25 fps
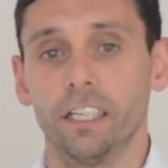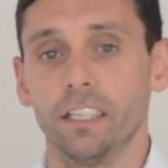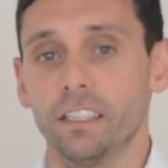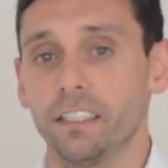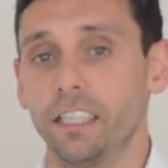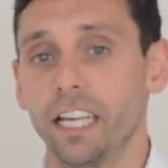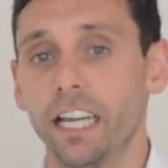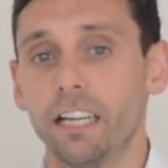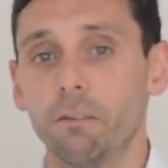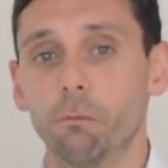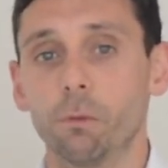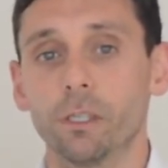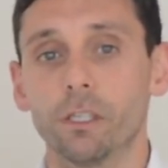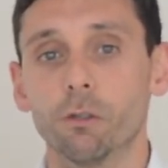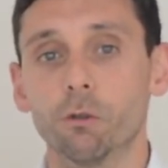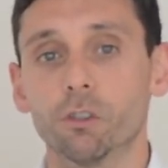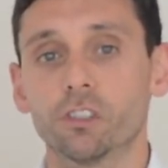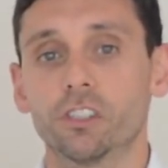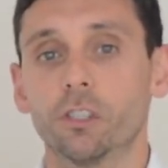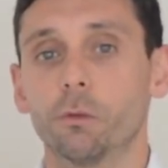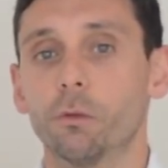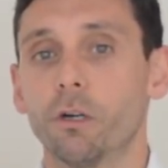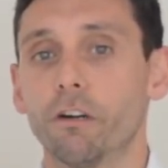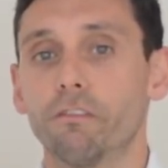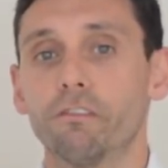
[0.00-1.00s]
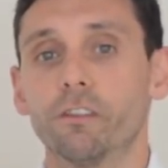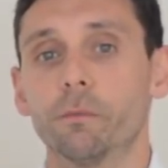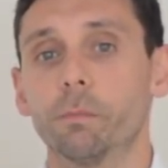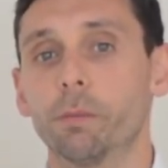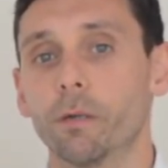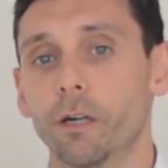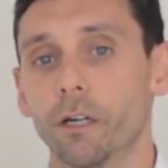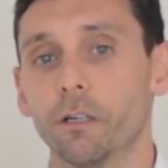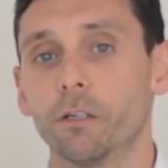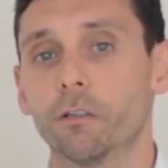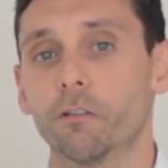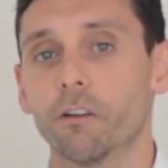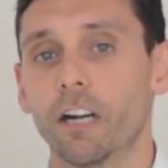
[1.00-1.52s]
then we also offer
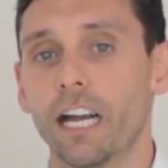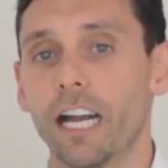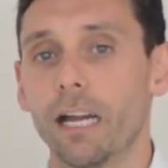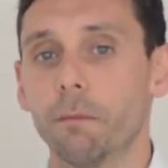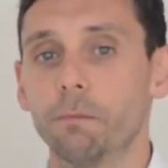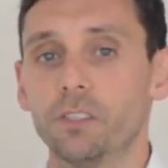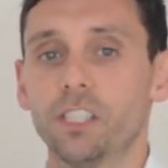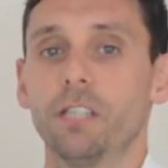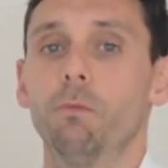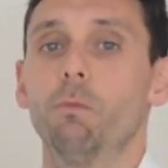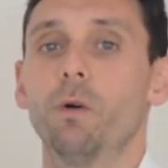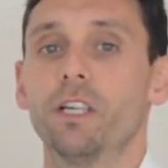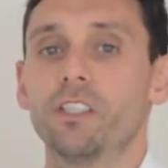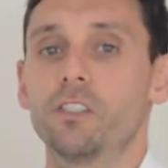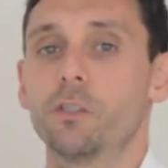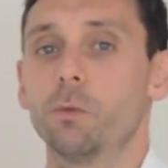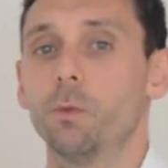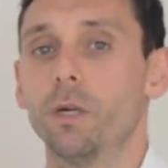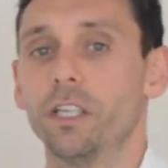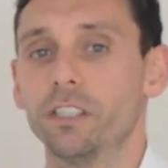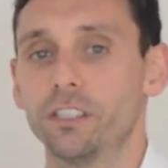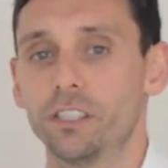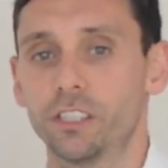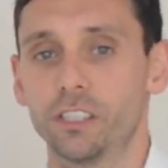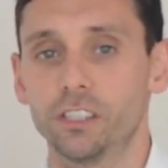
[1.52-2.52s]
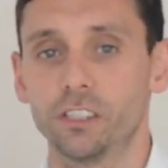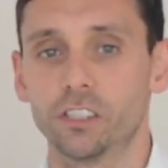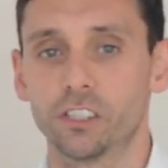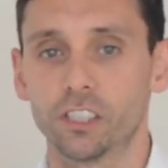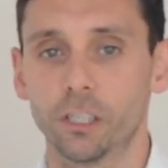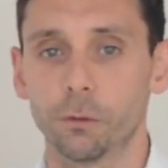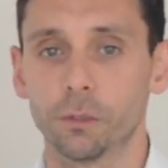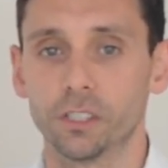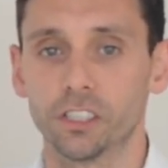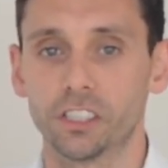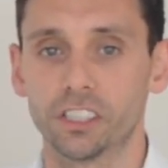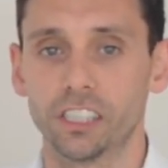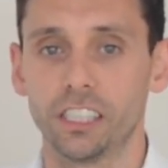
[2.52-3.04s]
programs and one-to-one
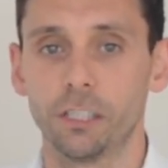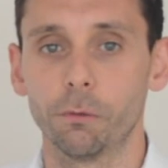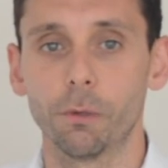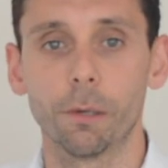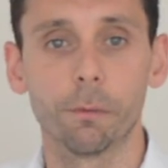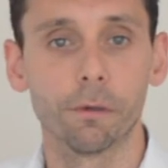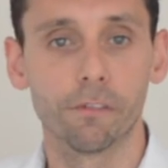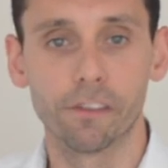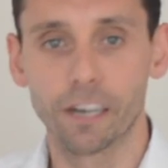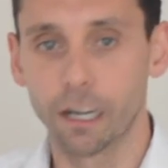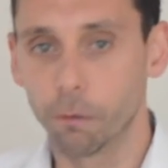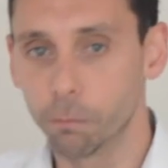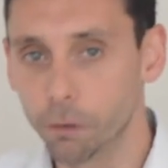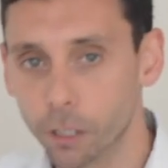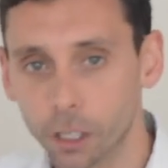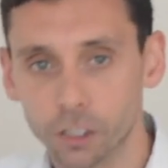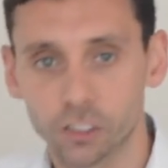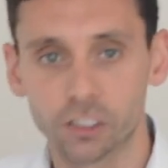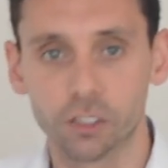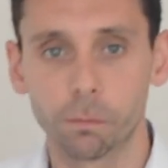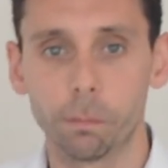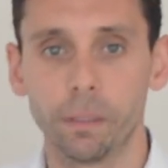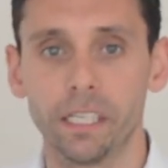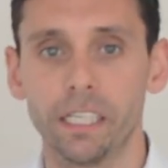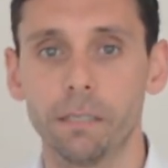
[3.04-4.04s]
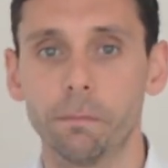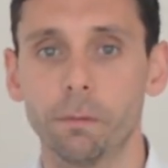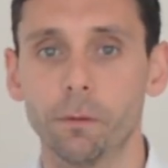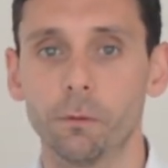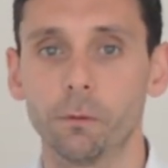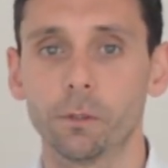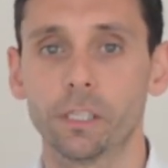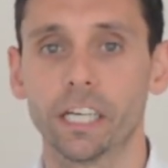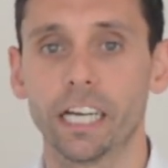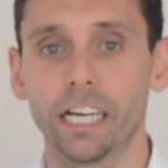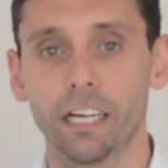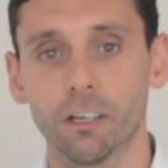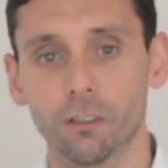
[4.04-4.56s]
consultancy where we've helped lots of people get